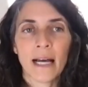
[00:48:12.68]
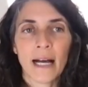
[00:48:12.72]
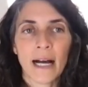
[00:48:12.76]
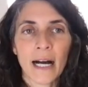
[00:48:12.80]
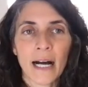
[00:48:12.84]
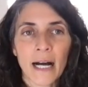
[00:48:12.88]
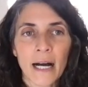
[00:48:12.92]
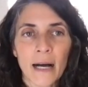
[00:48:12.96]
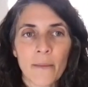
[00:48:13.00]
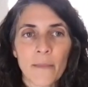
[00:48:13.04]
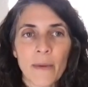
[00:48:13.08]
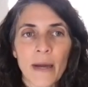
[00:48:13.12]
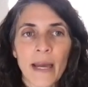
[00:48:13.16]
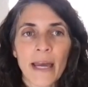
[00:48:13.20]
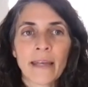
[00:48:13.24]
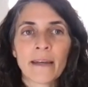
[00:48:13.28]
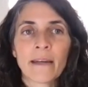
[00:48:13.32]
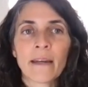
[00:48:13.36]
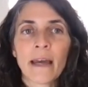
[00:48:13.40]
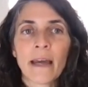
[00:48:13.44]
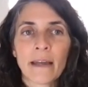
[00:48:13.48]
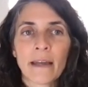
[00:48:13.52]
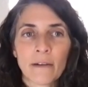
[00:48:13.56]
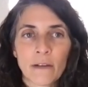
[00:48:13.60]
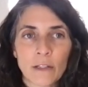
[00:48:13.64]
um,
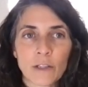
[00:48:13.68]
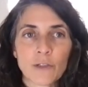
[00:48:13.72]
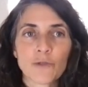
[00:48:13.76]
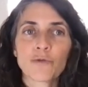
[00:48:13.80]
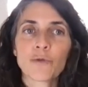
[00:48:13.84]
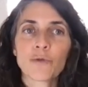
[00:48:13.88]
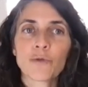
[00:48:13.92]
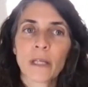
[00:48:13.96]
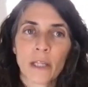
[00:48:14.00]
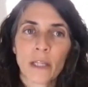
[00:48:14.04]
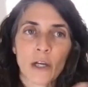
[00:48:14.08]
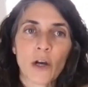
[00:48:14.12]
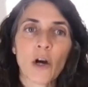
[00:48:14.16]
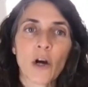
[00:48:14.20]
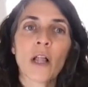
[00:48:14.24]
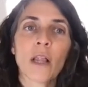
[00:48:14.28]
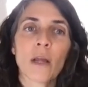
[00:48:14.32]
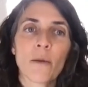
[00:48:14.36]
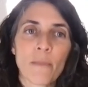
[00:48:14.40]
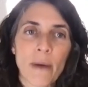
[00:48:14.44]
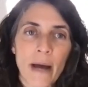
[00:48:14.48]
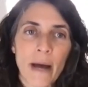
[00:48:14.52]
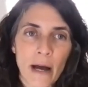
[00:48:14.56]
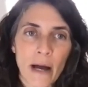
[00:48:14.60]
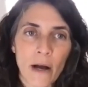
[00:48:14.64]
and and it's really all
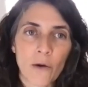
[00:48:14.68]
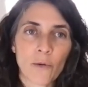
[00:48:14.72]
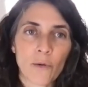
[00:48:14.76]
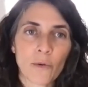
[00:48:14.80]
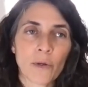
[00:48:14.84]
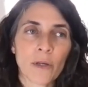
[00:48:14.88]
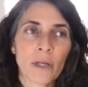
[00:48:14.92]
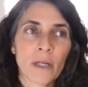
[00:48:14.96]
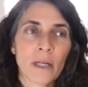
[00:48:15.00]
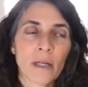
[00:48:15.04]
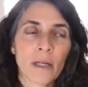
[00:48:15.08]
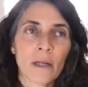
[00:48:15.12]
about